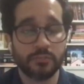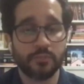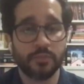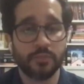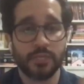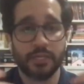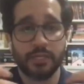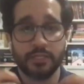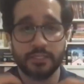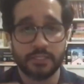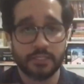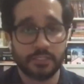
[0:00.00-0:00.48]

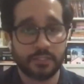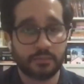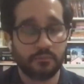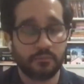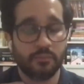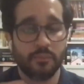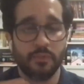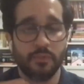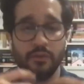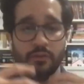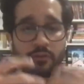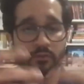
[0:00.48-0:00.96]
because
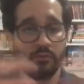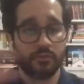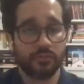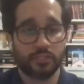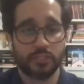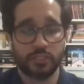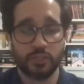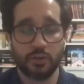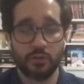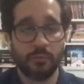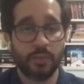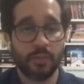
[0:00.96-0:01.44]

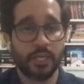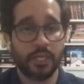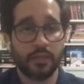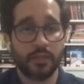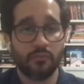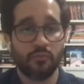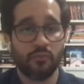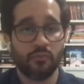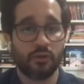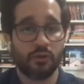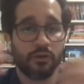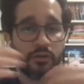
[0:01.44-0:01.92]
so
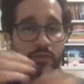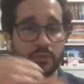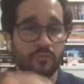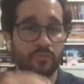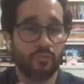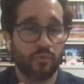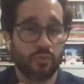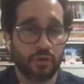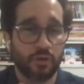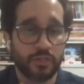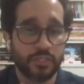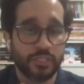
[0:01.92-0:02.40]
many
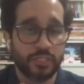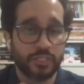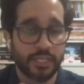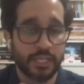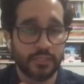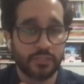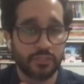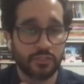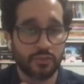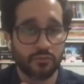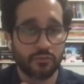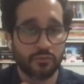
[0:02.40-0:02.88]
were
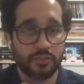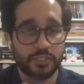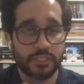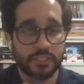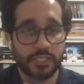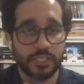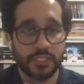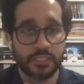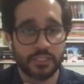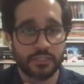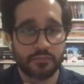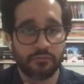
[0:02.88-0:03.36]
sent
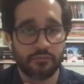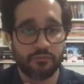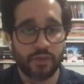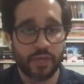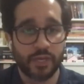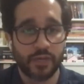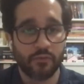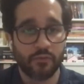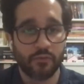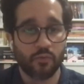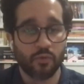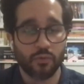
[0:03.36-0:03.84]
overseas to
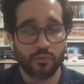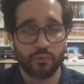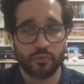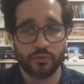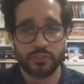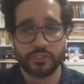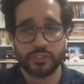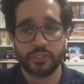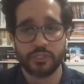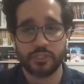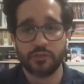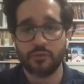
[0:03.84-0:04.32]
fight in World
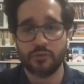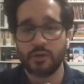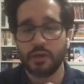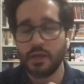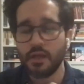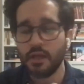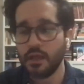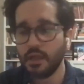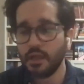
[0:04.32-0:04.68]
War II,